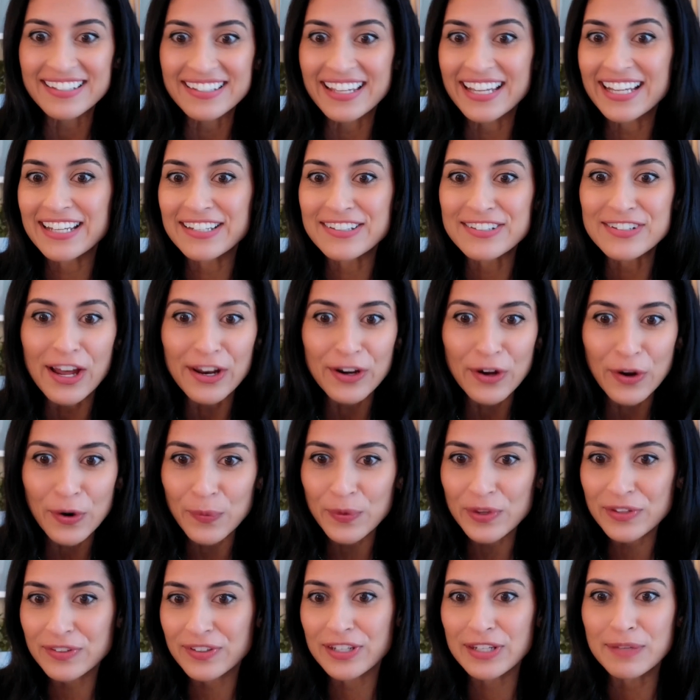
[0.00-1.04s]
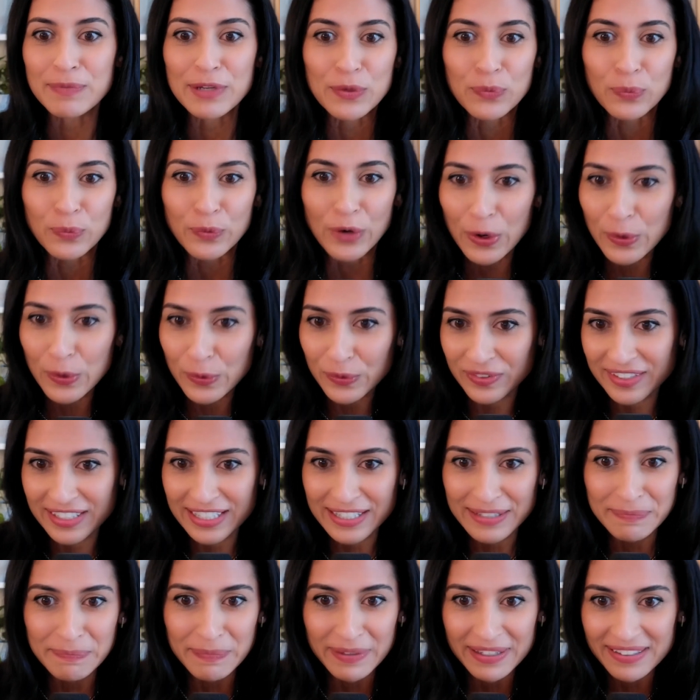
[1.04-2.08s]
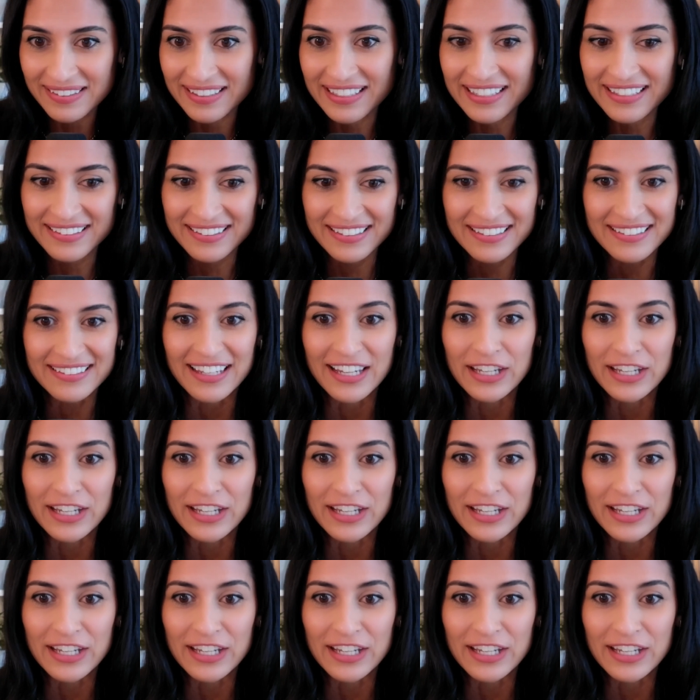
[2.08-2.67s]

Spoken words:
It's like it's not always going to be rosy in business.